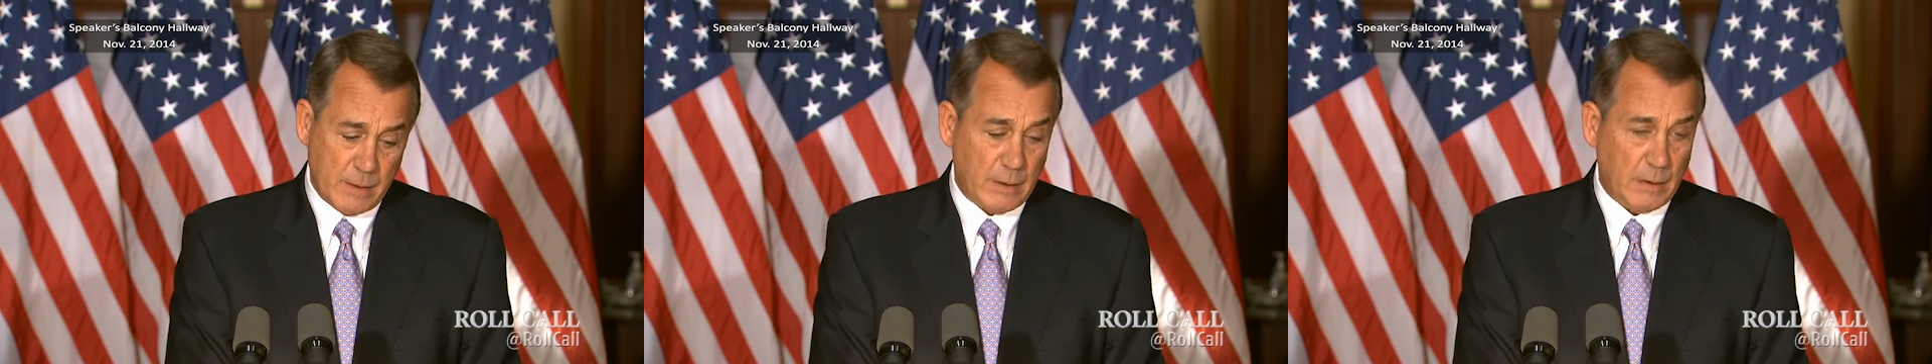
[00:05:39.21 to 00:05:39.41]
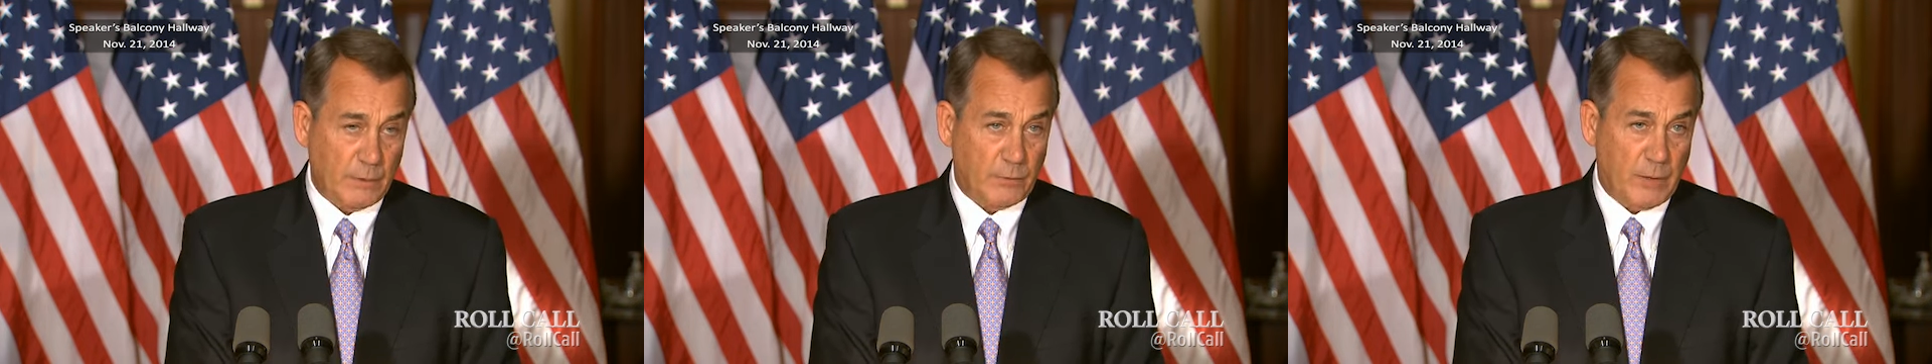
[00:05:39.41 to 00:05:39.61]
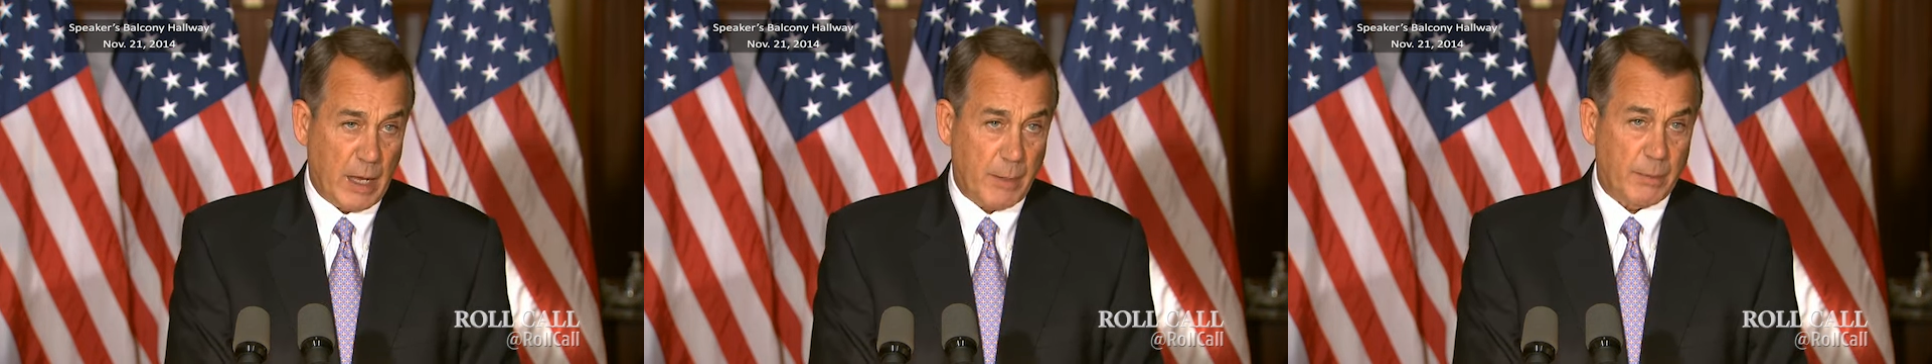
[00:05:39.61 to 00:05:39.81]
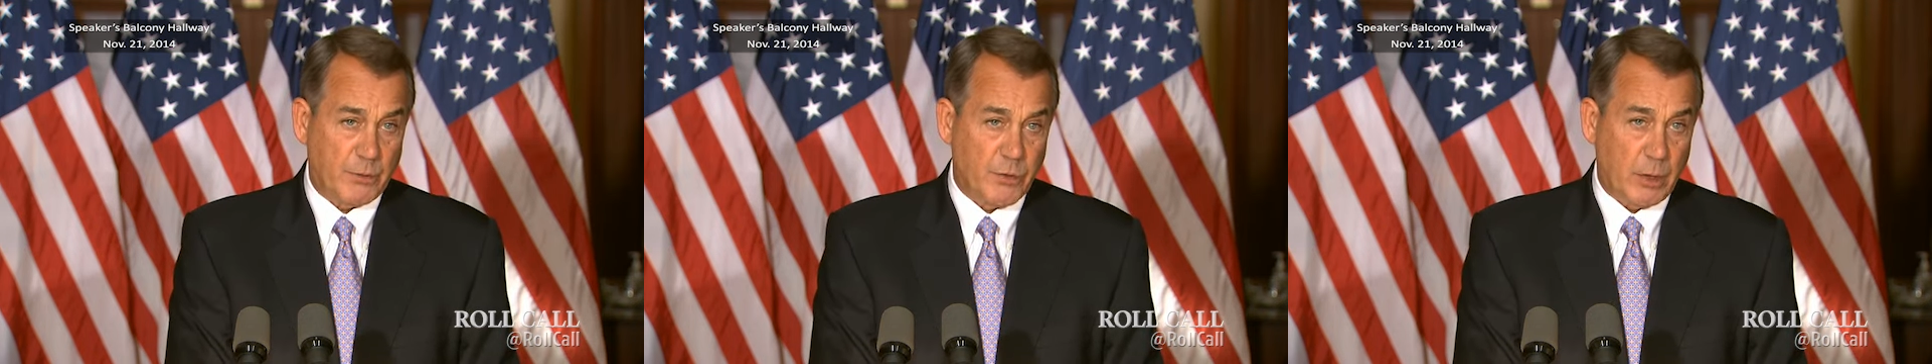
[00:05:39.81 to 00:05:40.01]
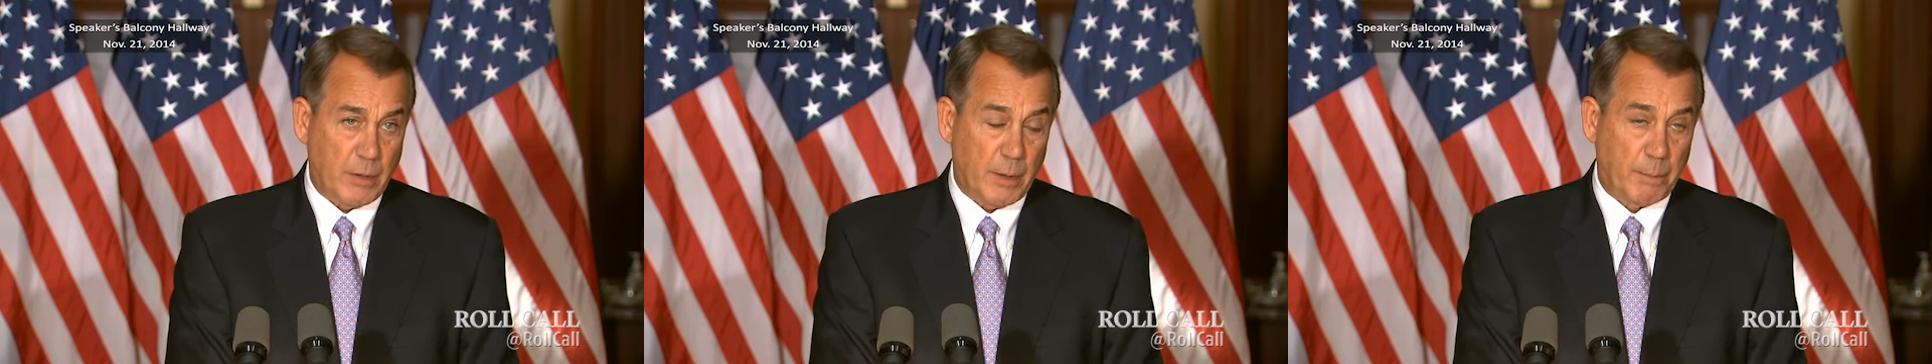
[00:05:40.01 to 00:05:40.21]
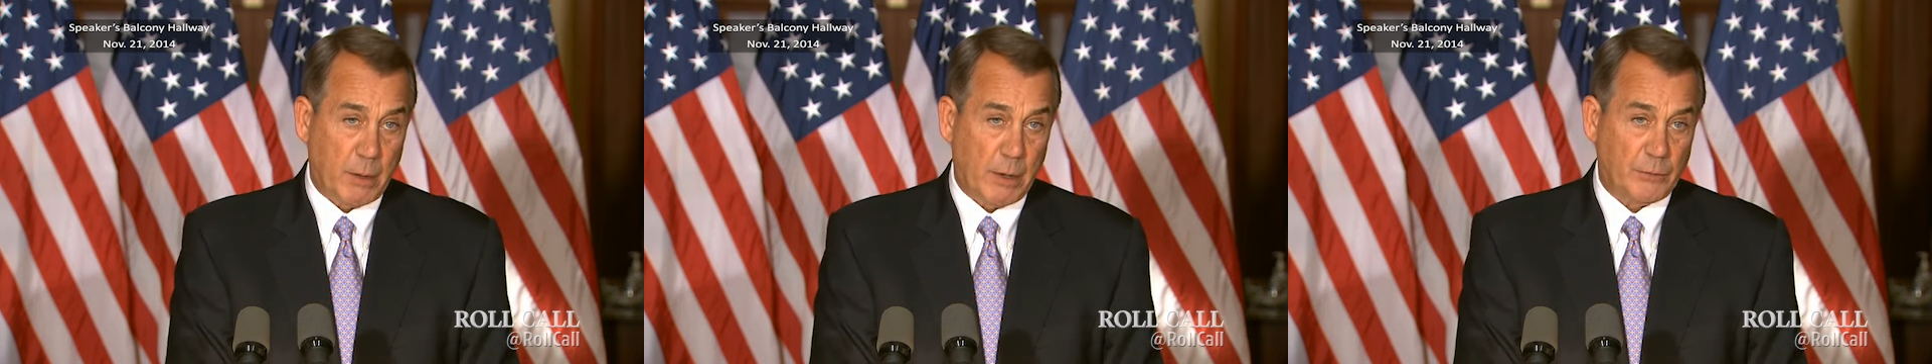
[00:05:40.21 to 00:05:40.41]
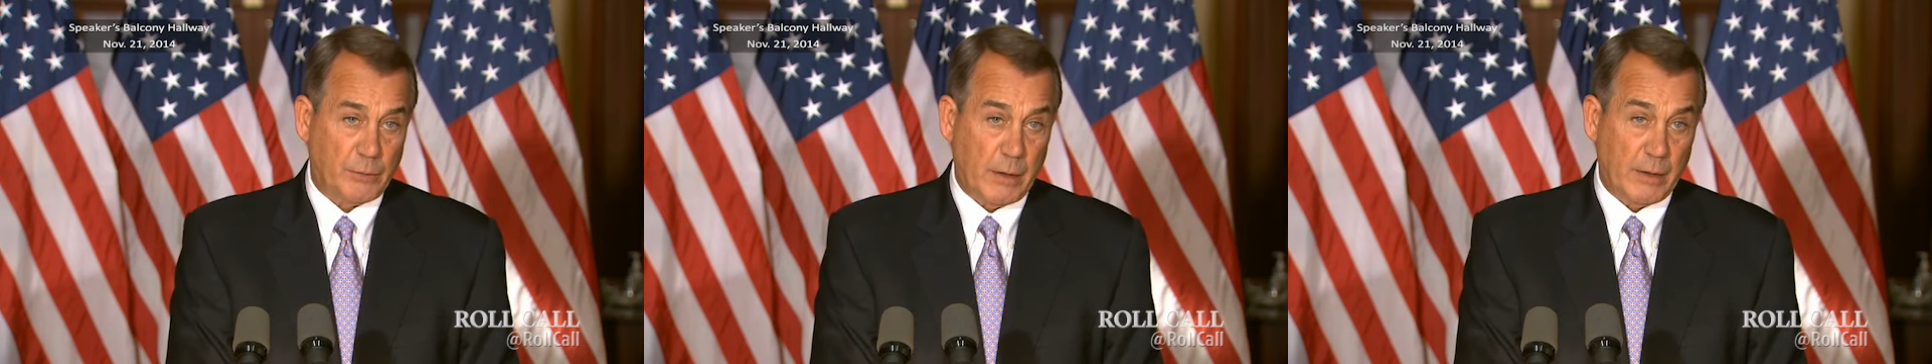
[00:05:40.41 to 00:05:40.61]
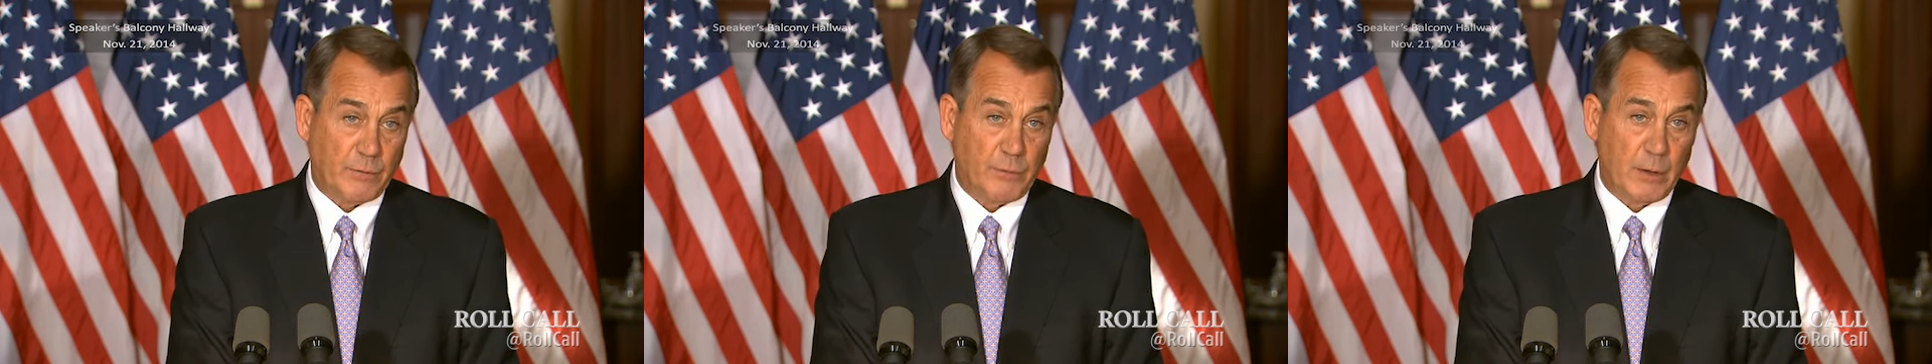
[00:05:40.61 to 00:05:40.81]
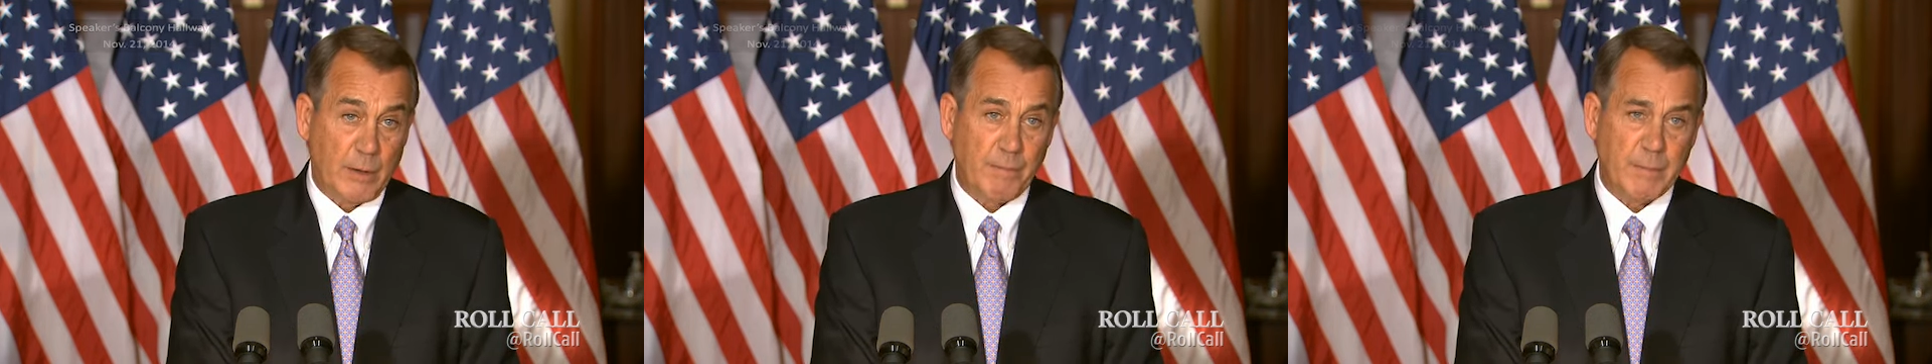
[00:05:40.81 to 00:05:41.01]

he's damaging the presidency